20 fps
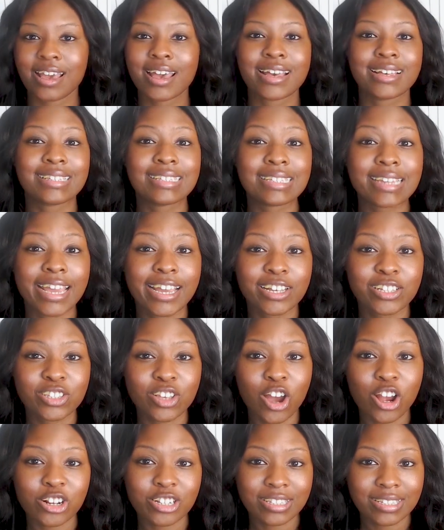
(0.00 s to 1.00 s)
Snakes
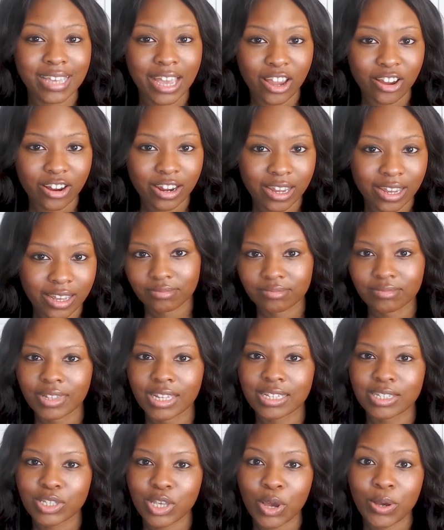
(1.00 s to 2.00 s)
are scary.
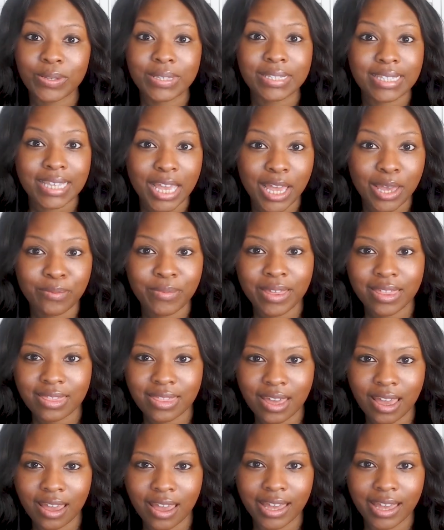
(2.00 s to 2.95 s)
So same thing.